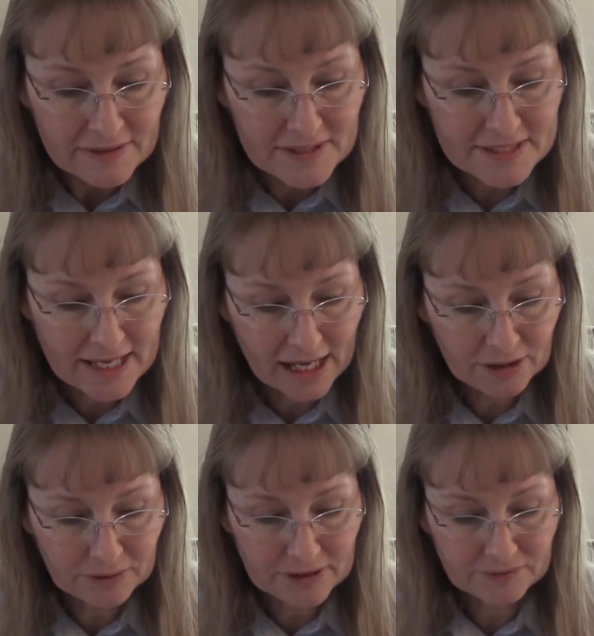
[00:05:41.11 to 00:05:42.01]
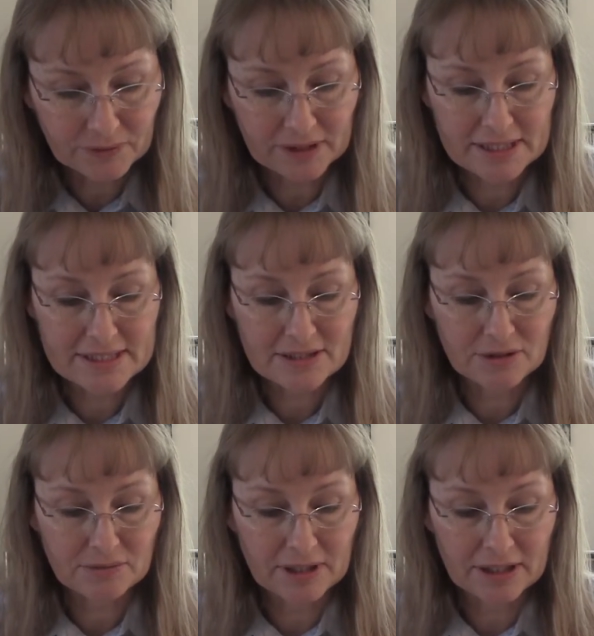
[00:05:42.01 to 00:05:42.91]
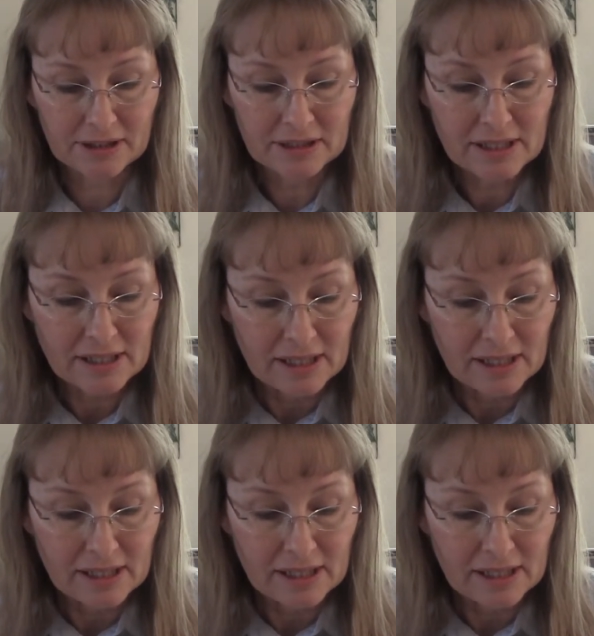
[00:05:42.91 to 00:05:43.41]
The salary for this career,